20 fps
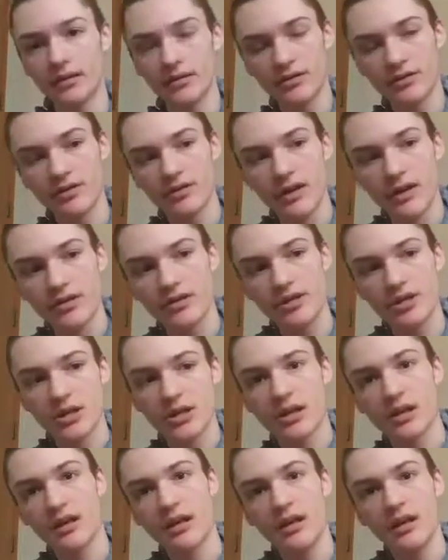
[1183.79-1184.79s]

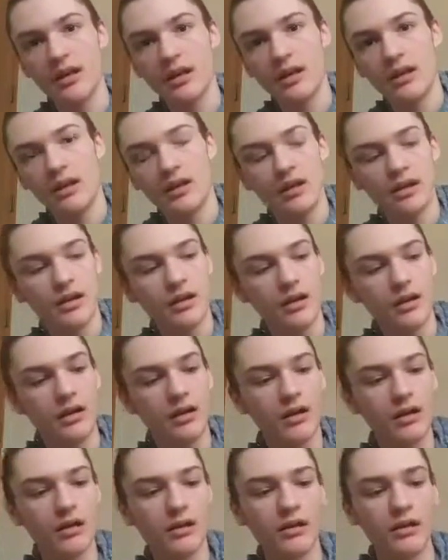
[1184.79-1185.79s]
stretching,
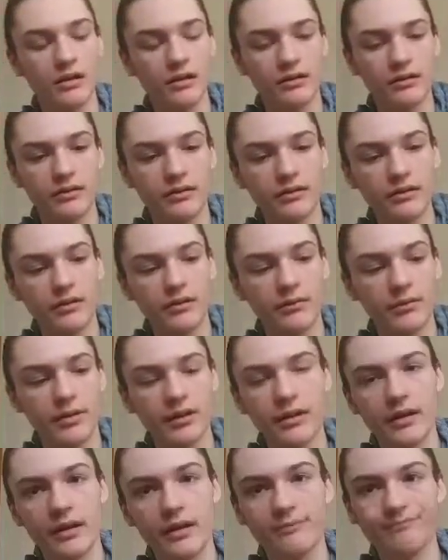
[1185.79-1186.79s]
uh, it'll be
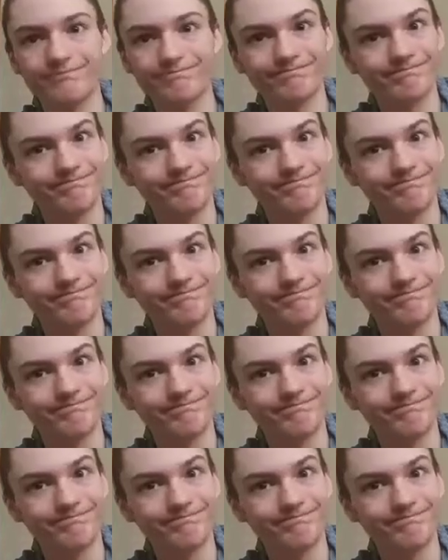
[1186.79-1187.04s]
like,